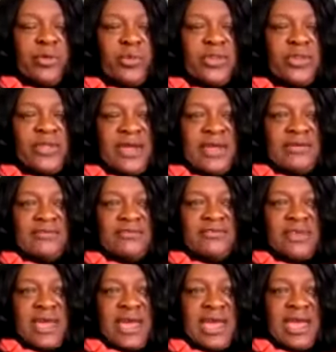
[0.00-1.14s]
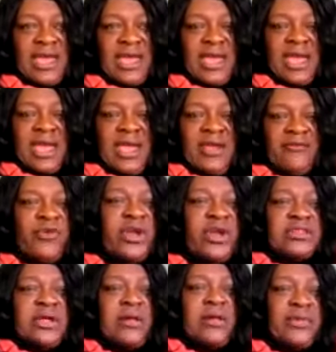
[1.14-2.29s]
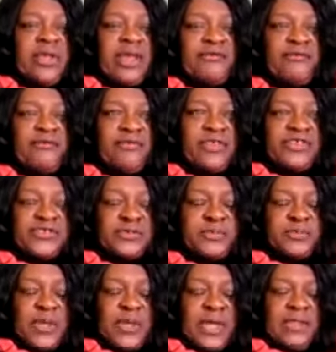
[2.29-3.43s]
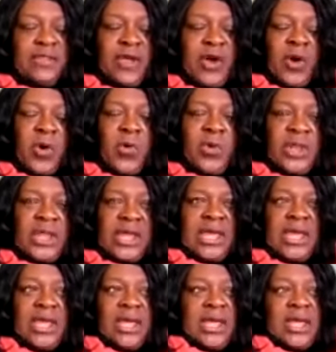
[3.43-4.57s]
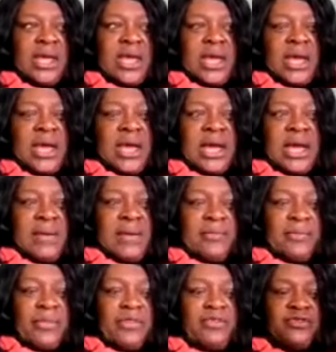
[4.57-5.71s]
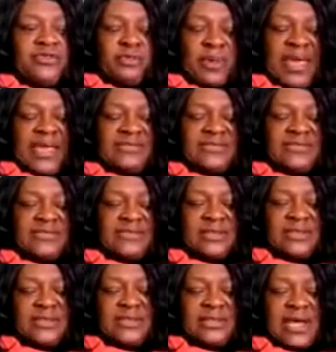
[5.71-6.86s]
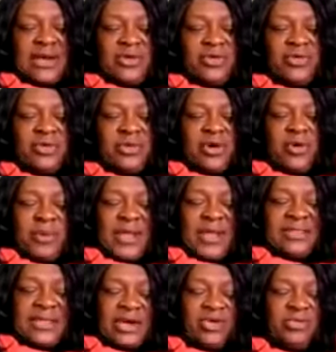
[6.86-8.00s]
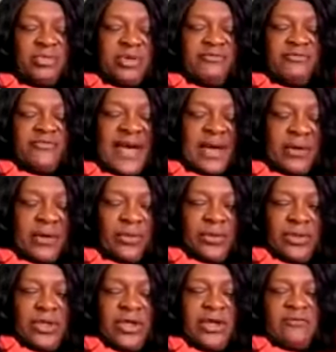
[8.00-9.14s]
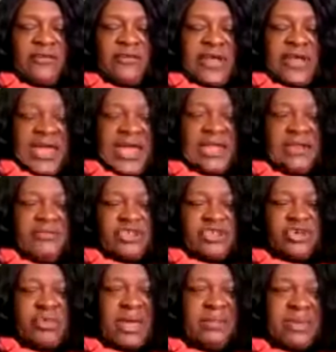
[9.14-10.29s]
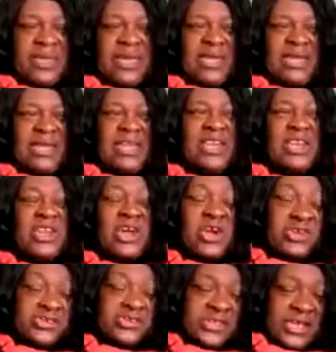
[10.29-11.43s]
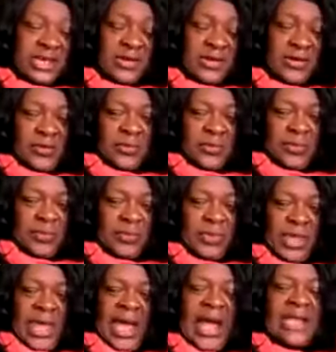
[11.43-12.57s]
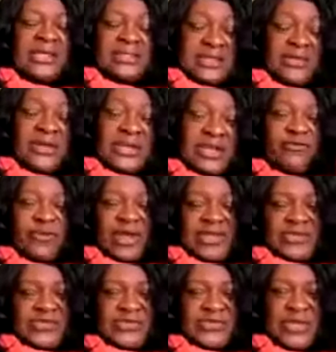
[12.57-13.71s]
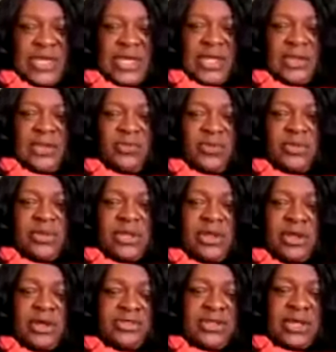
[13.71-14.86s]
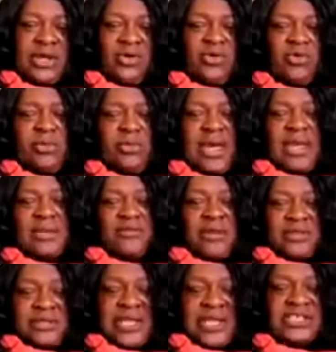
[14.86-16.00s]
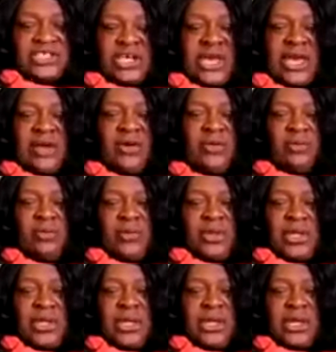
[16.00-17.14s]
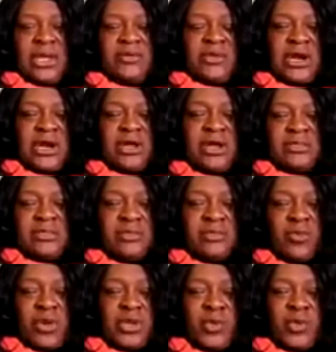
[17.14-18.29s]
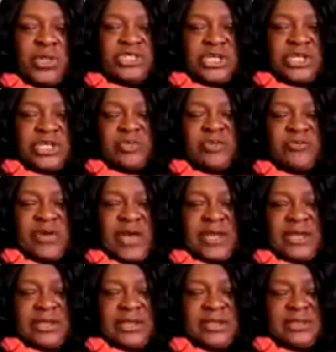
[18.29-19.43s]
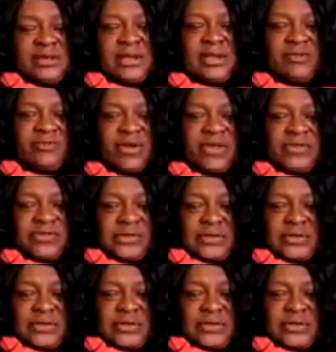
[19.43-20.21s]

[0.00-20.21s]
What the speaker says: would they say, for example, if this the only space that could, or place that could be found for that individual, maybe in a nursing home, and is there a difference with the nursing home and the residential care home in regards to what wheelchairs are provided? Is there a difference?